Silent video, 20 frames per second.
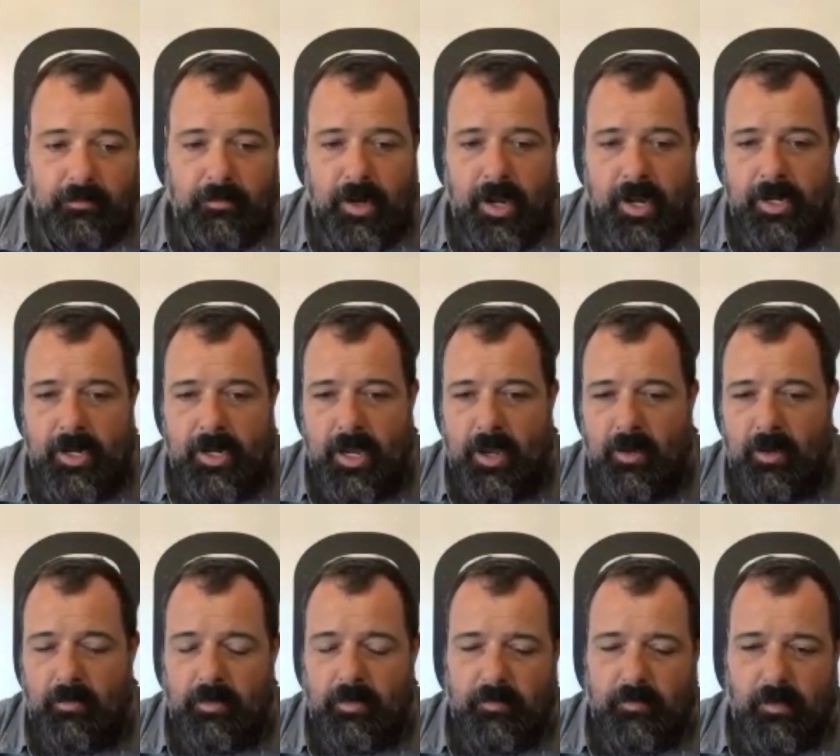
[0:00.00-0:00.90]
right
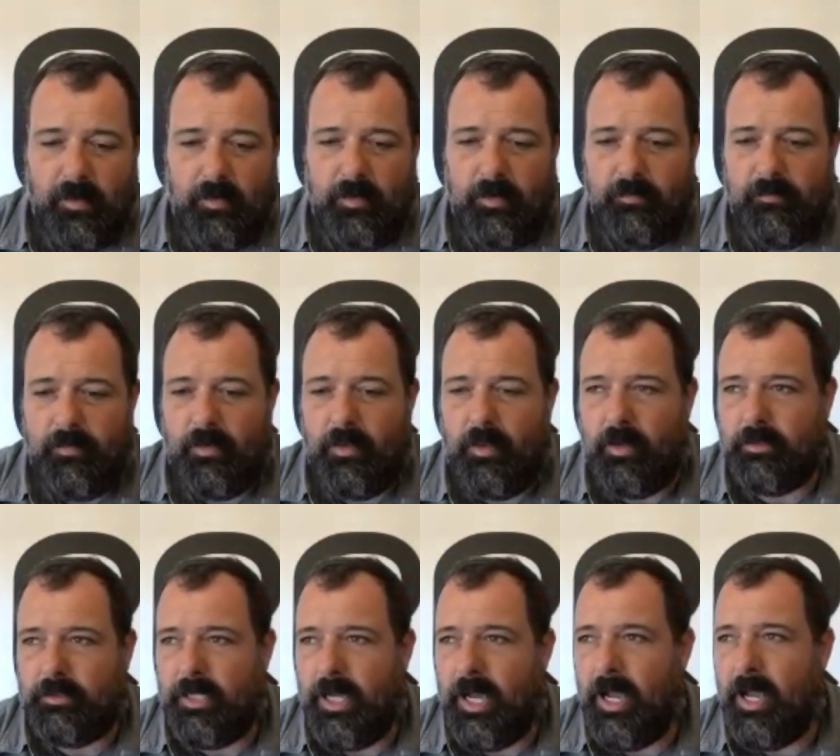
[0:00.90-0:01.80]
now, and you've owned it for a
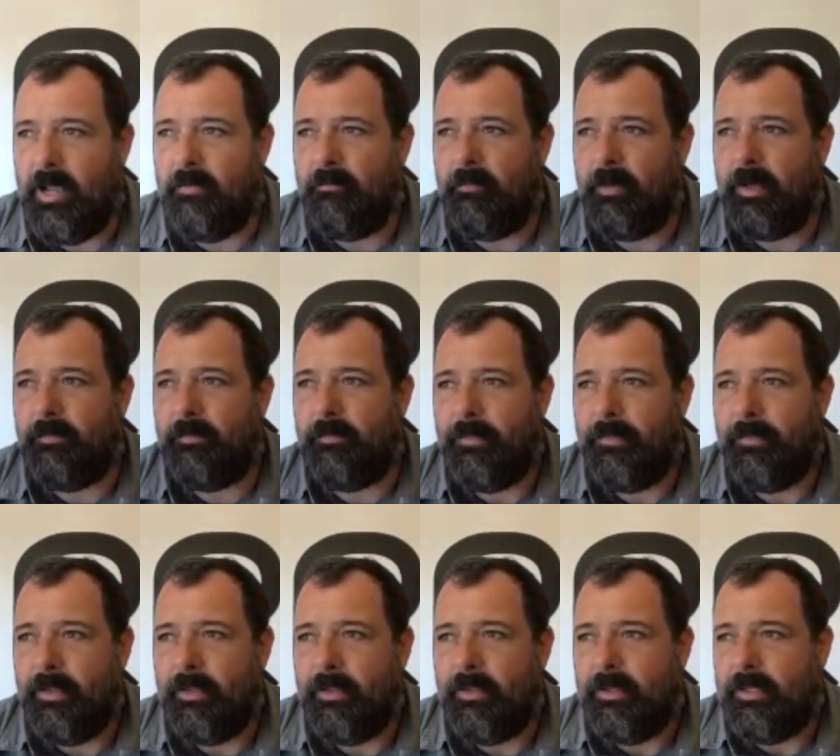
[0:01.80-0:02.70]
long time, but
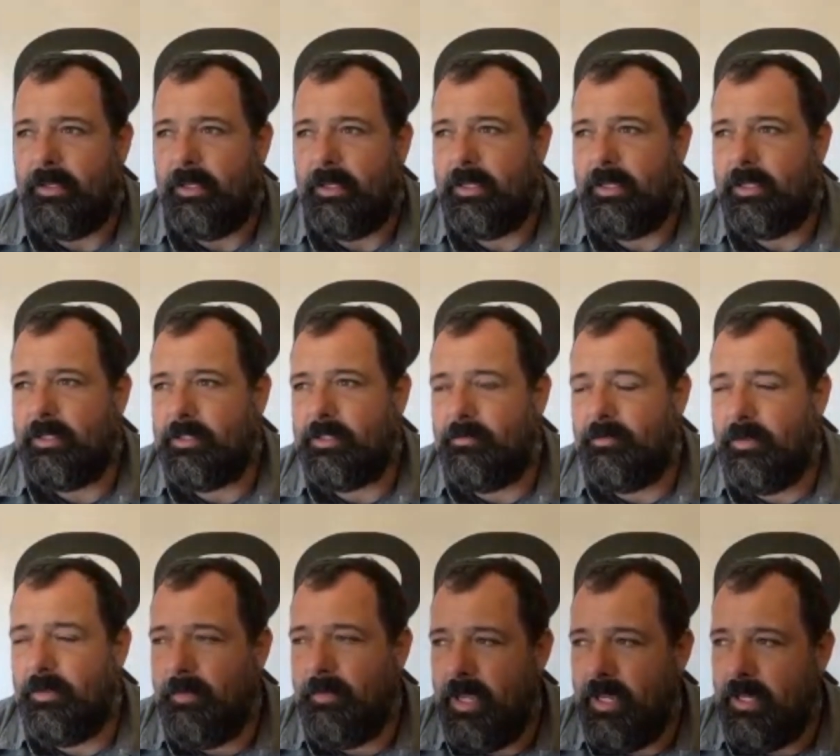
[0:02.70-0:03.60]
it's
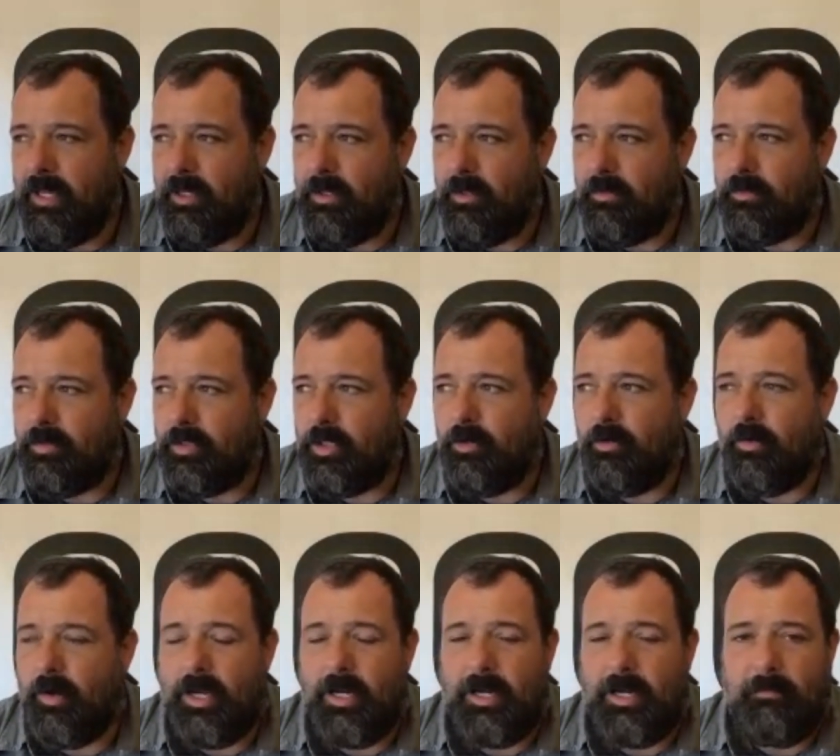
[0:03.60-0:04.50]
only making you two
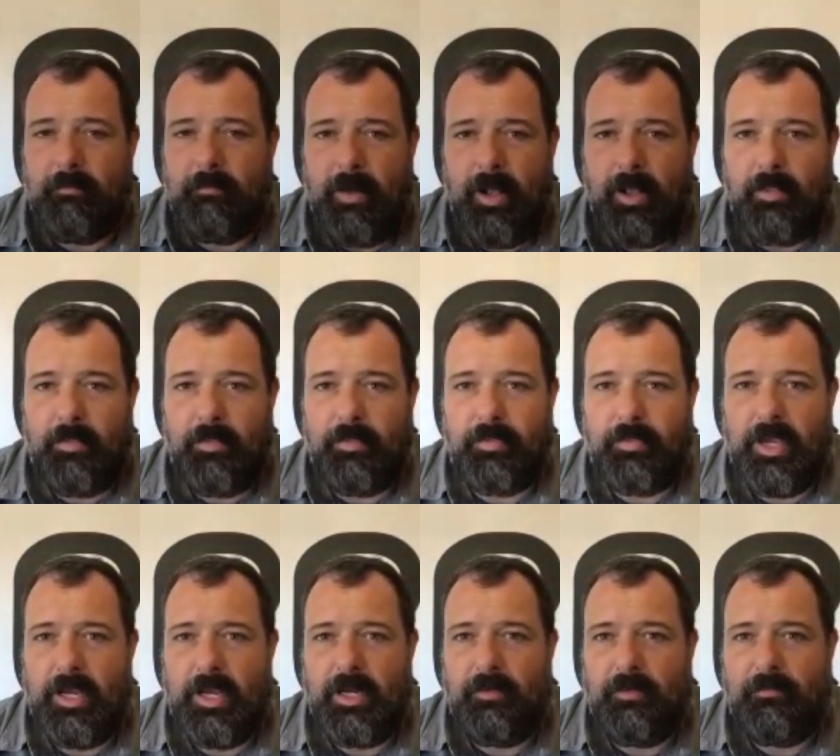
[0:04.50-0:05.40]
grand a month.
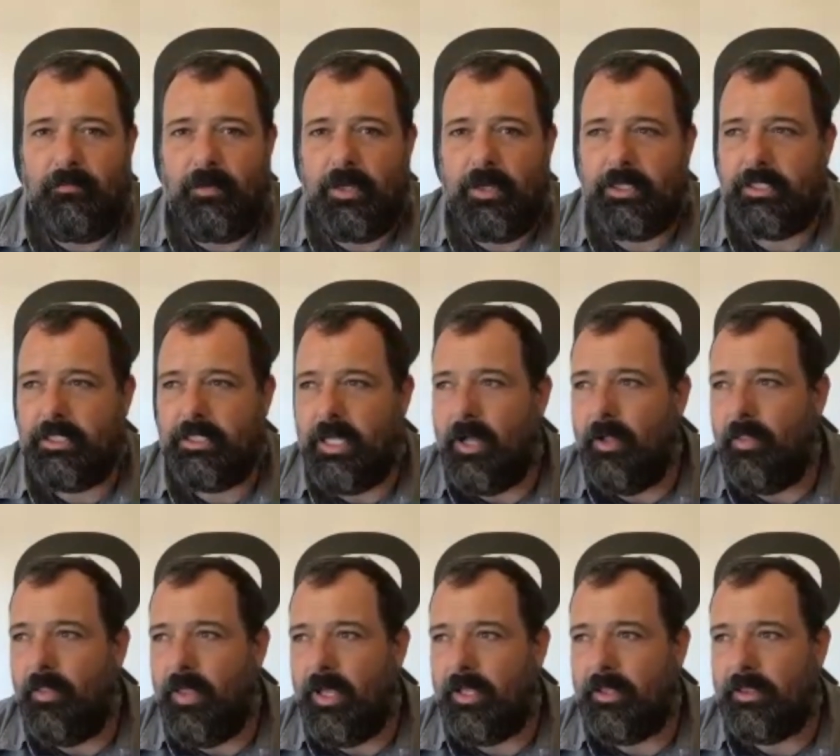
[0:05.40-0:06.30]
And if we sell
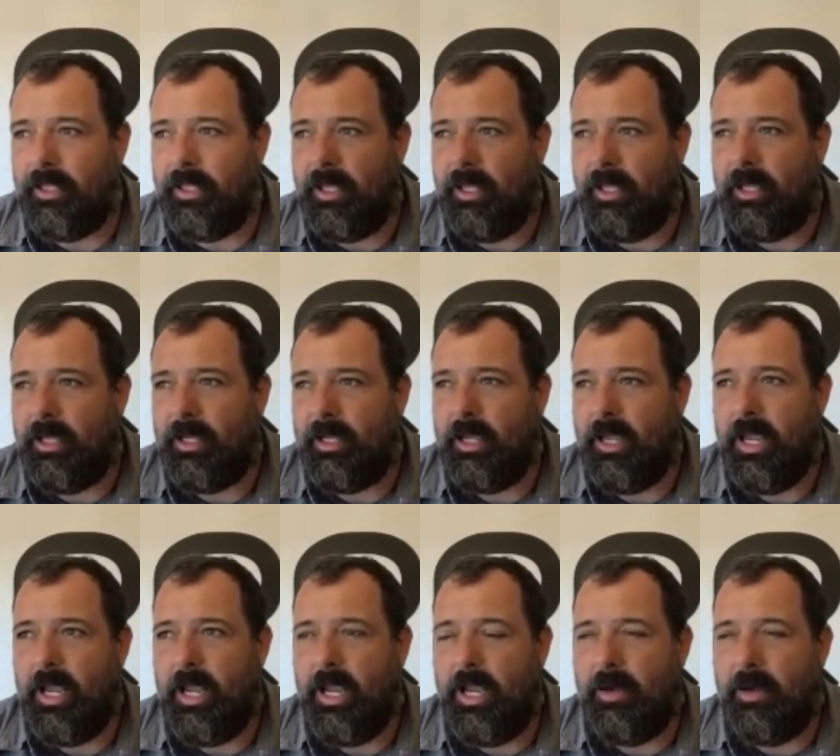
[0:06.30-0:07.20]
that thing
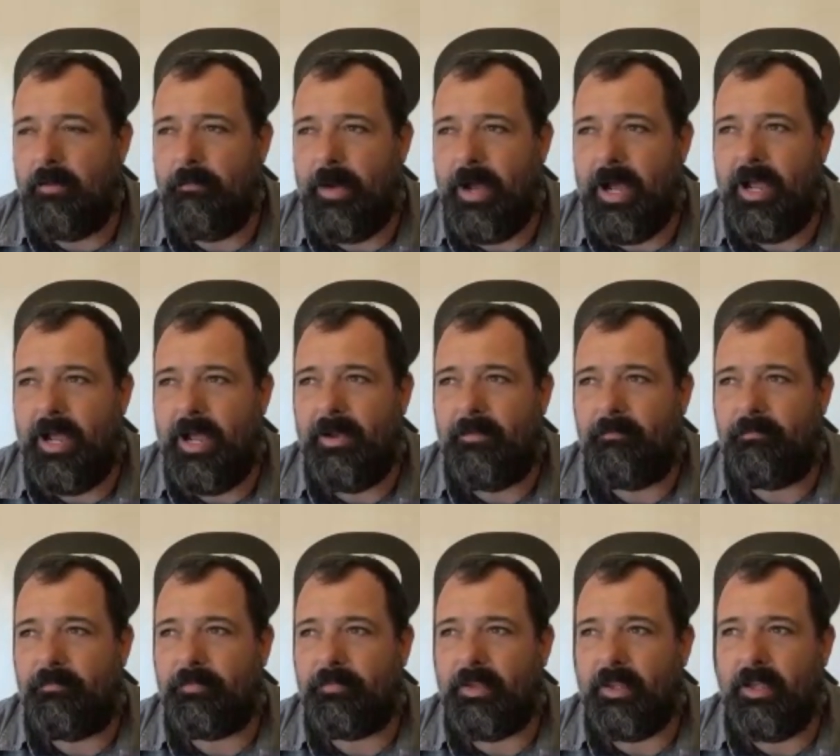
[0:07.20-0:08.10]
and buy
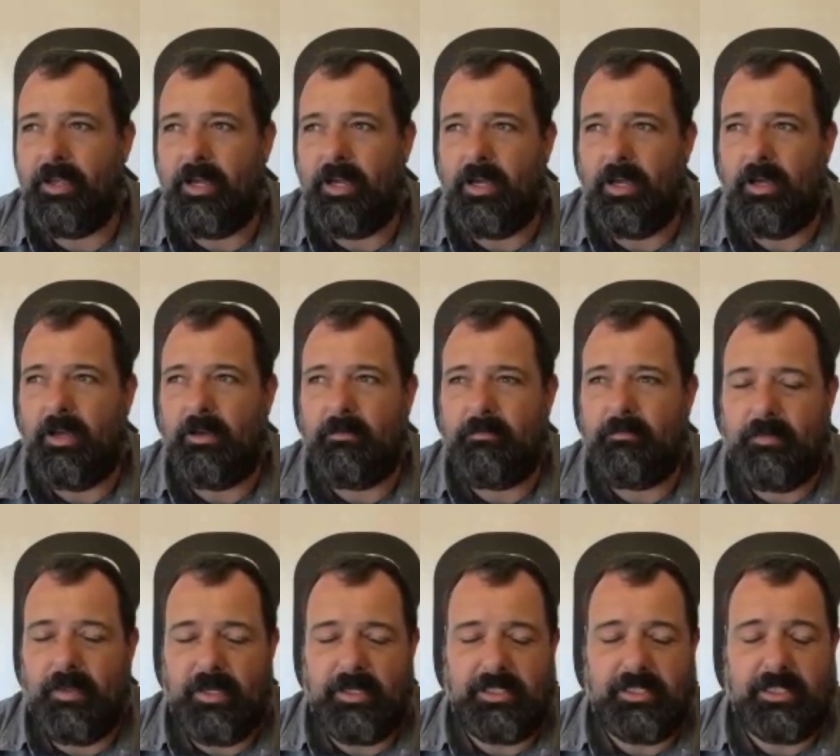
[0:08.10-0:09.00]
uh,
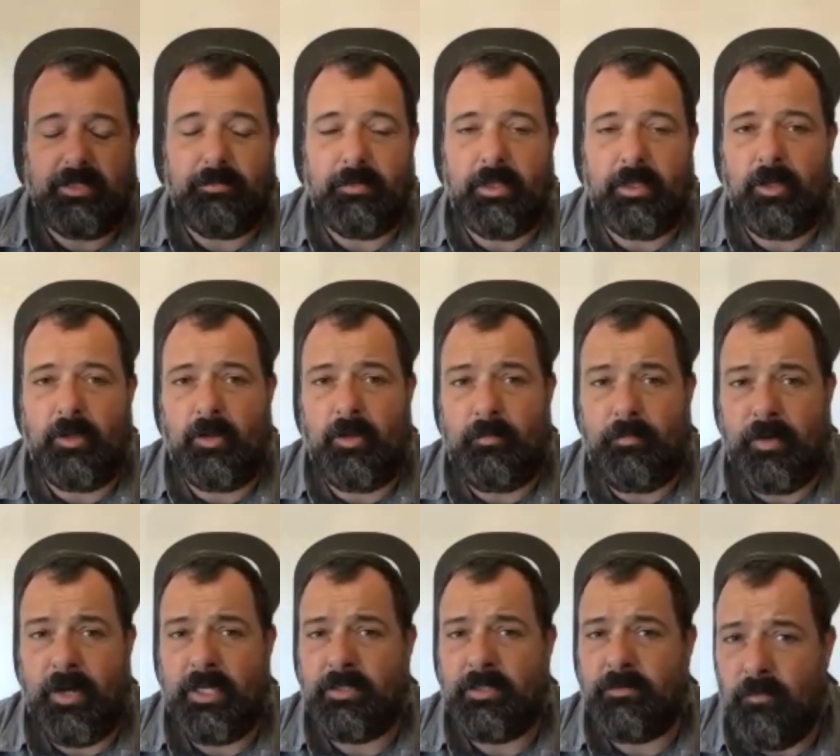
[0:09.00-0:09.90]
a similarly
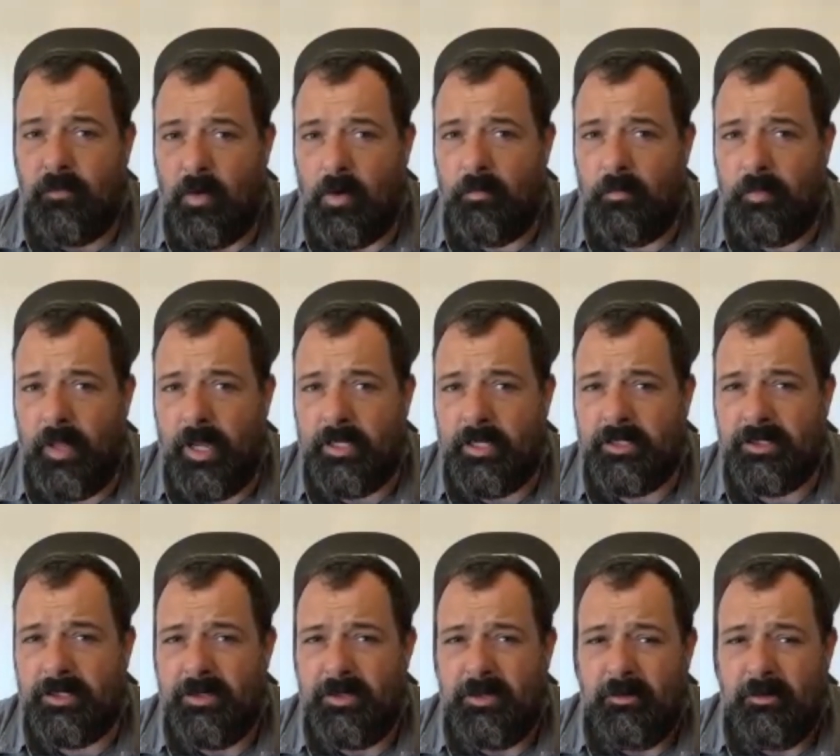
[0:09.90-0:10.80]
priced fourplex,
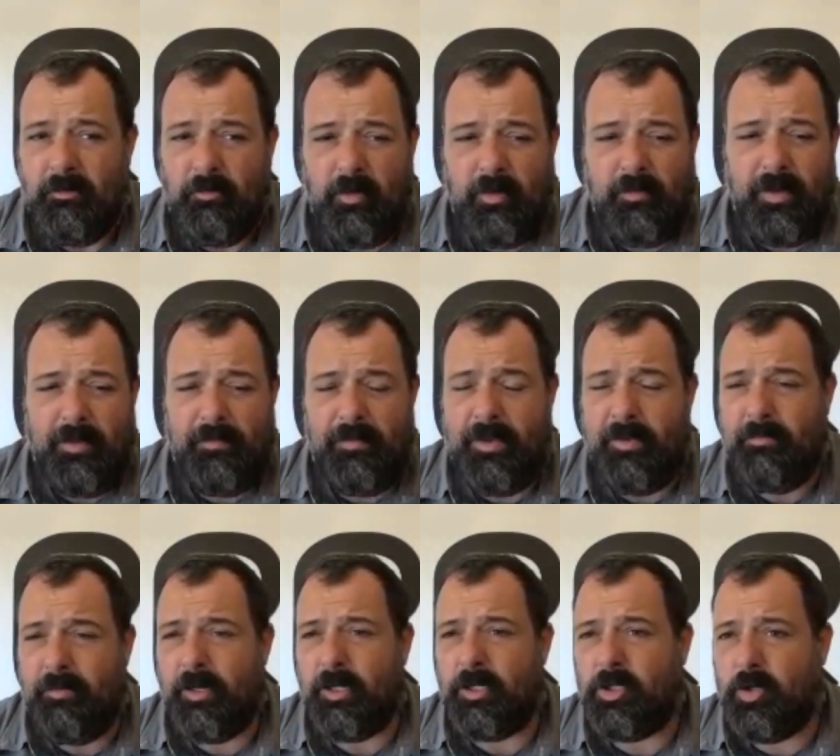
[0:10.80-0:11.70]
we might be
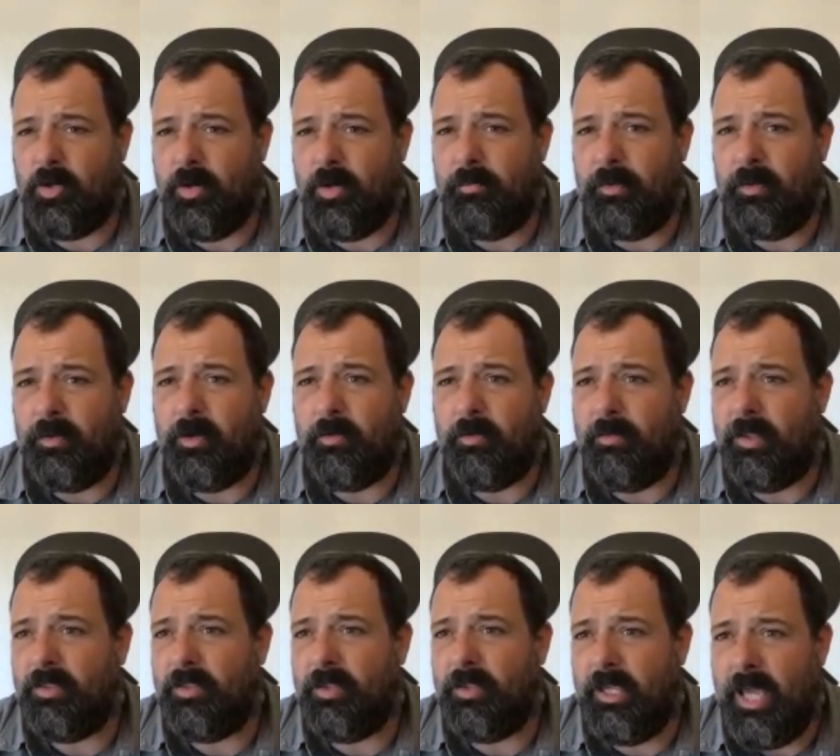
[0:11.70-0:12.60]
able to triple your
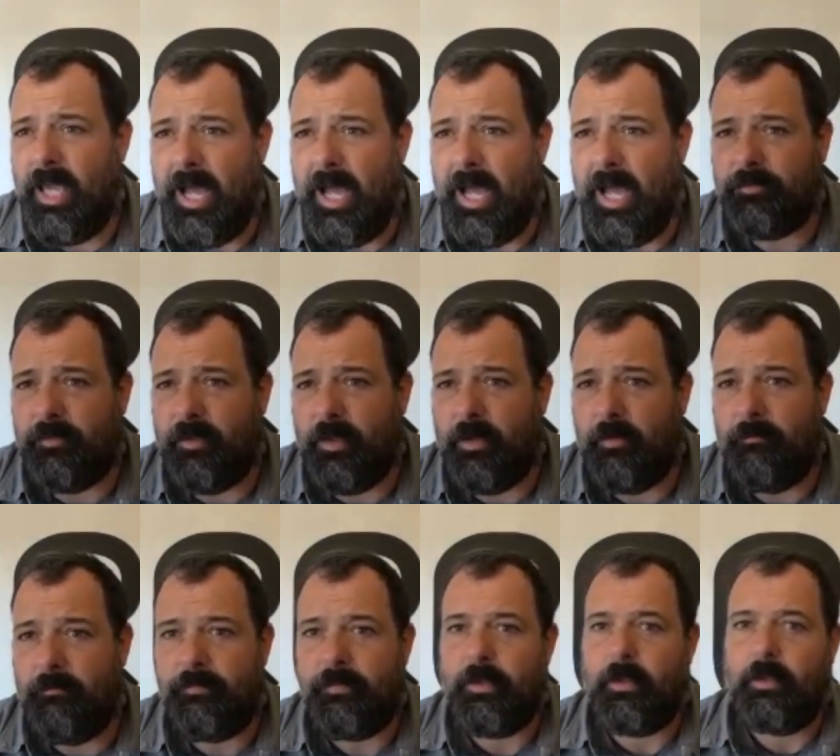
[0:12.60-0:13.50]
monthly cash flow.